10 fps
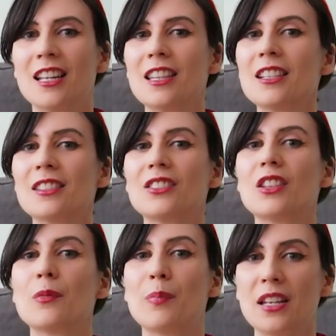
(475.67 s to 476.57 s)
This is
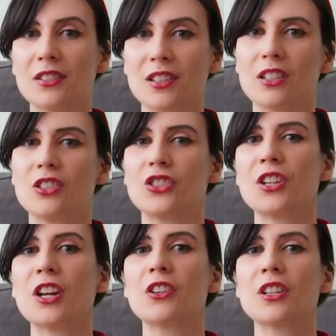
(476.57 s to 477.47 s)
the basic,
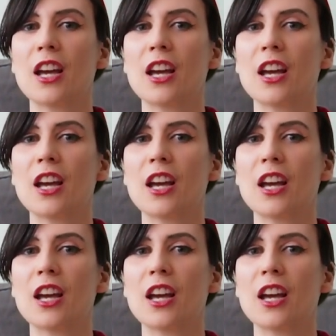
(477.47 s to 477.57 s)
generic